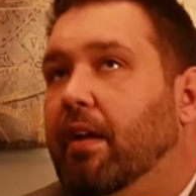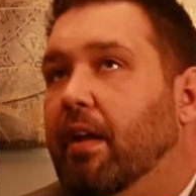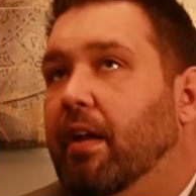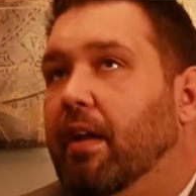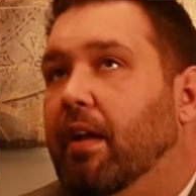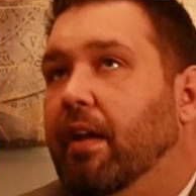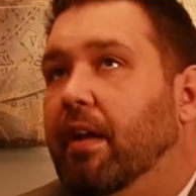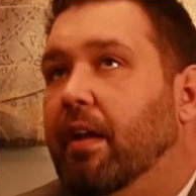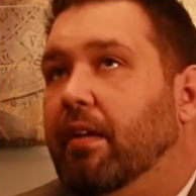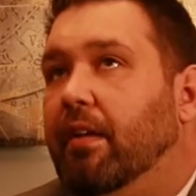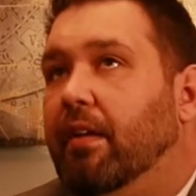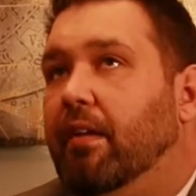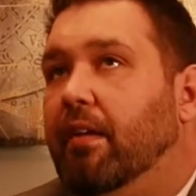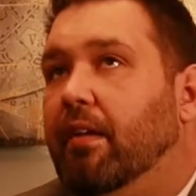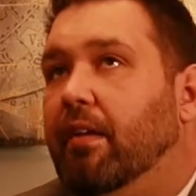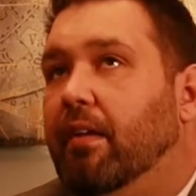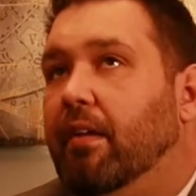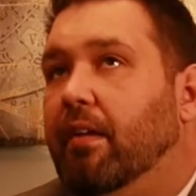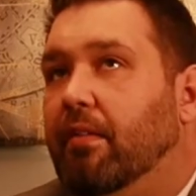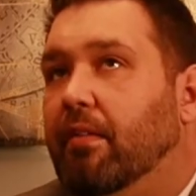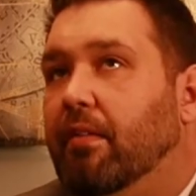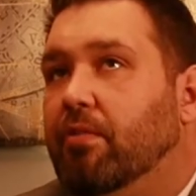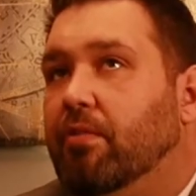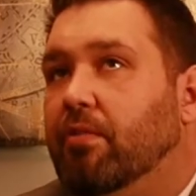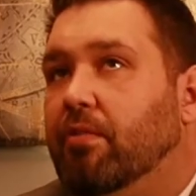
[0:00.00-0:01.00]
and
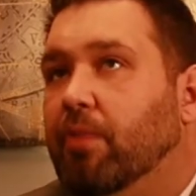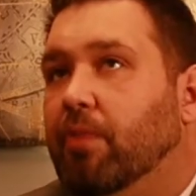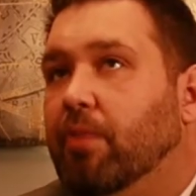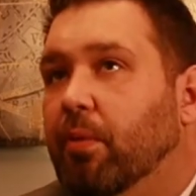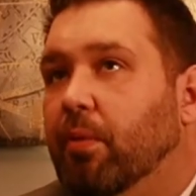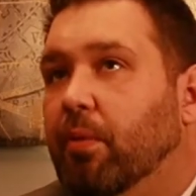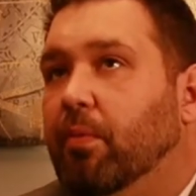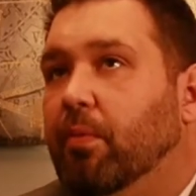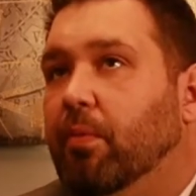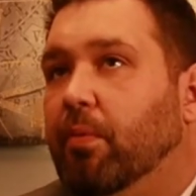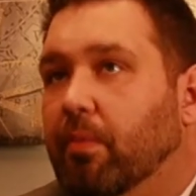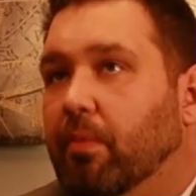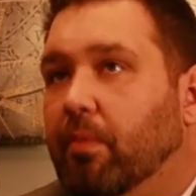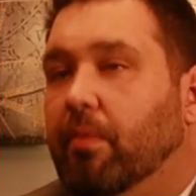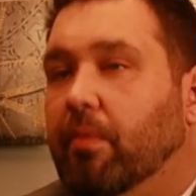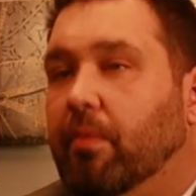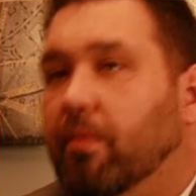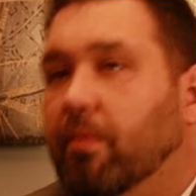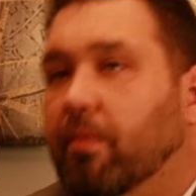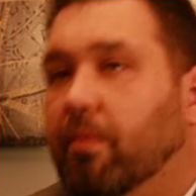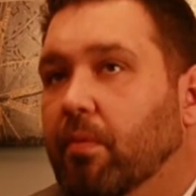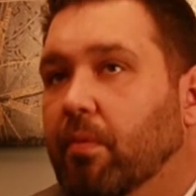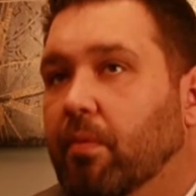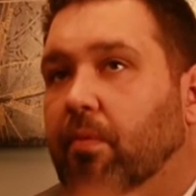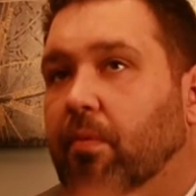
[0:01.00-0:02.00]
so
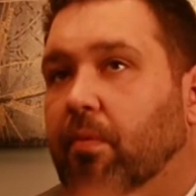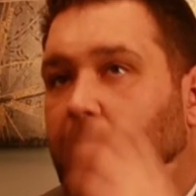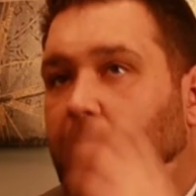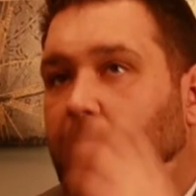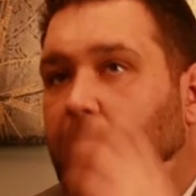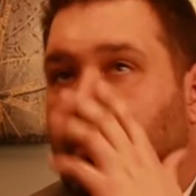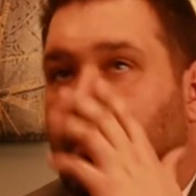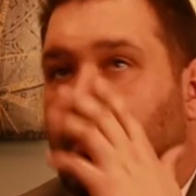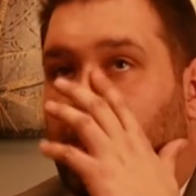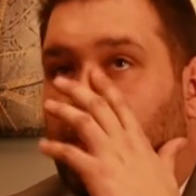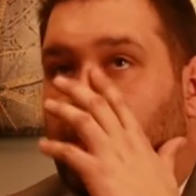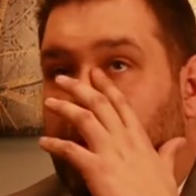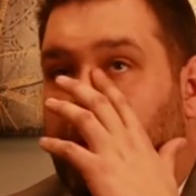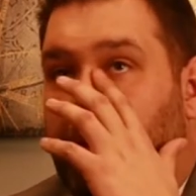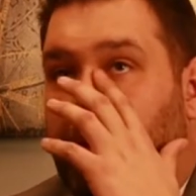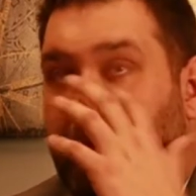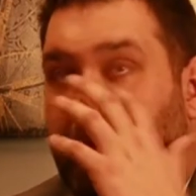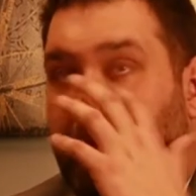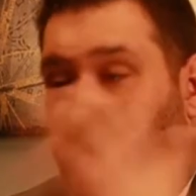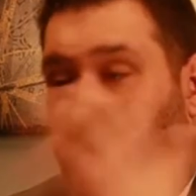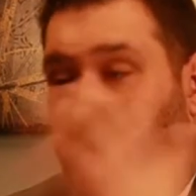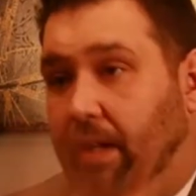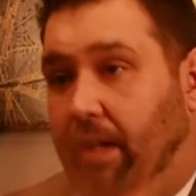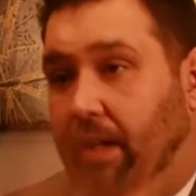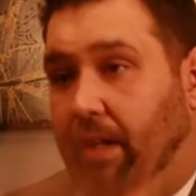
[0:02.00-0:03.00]
the
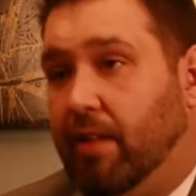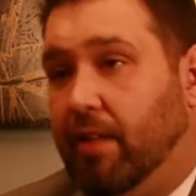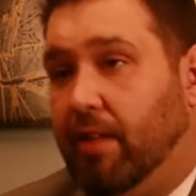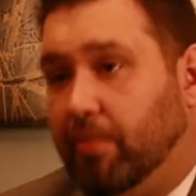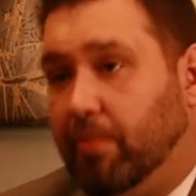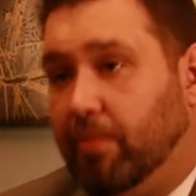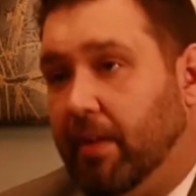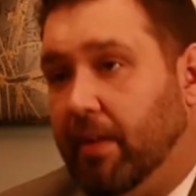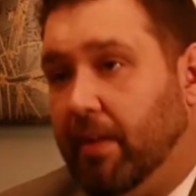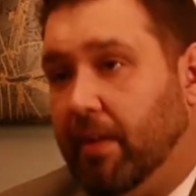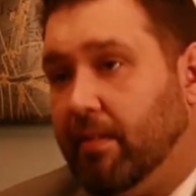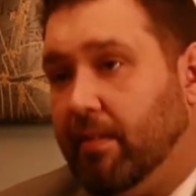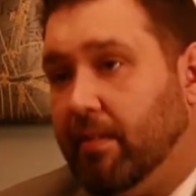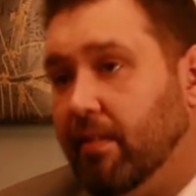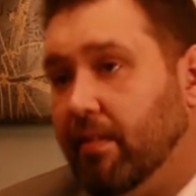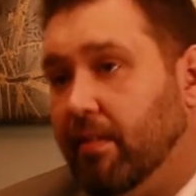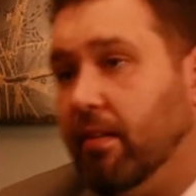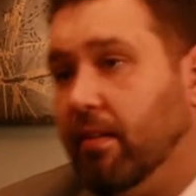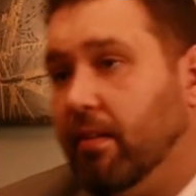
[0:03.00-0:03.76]
money aspect,